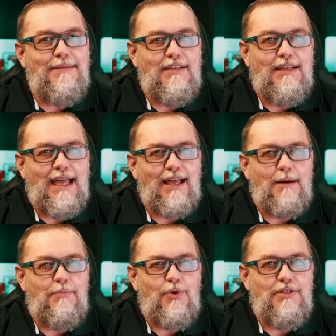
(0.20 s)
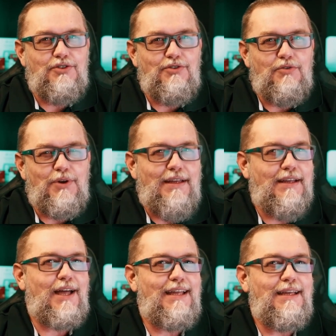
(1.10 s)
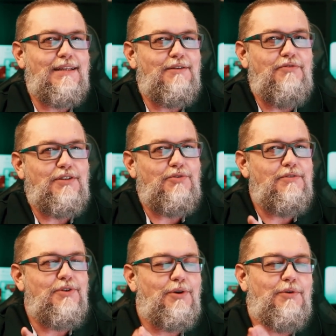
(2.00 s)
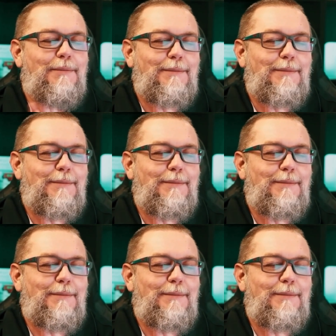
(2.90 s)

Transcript: Today I'm going to do a slightly different review.